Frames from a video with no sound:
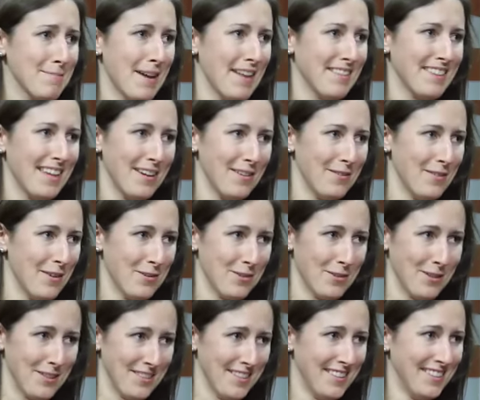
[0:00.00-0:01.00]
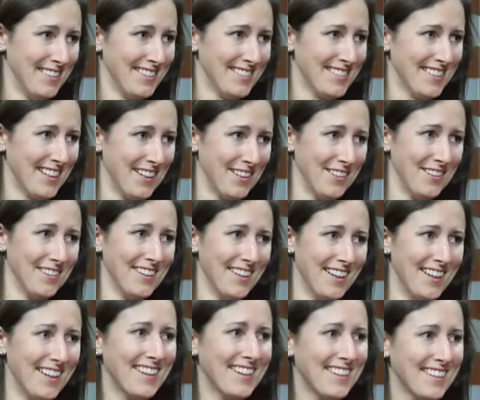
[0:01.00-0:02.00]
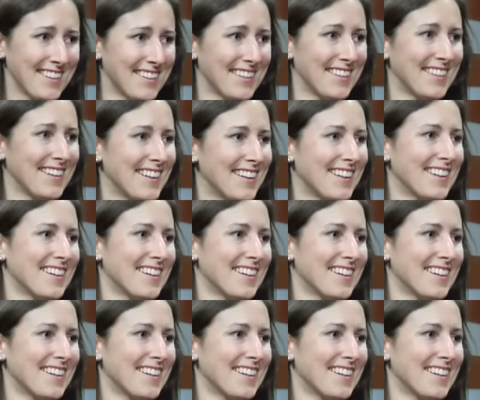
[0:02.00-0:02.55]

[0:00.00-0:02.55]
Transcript: I'm not that adventurous, no? so. Good. Good. Okay.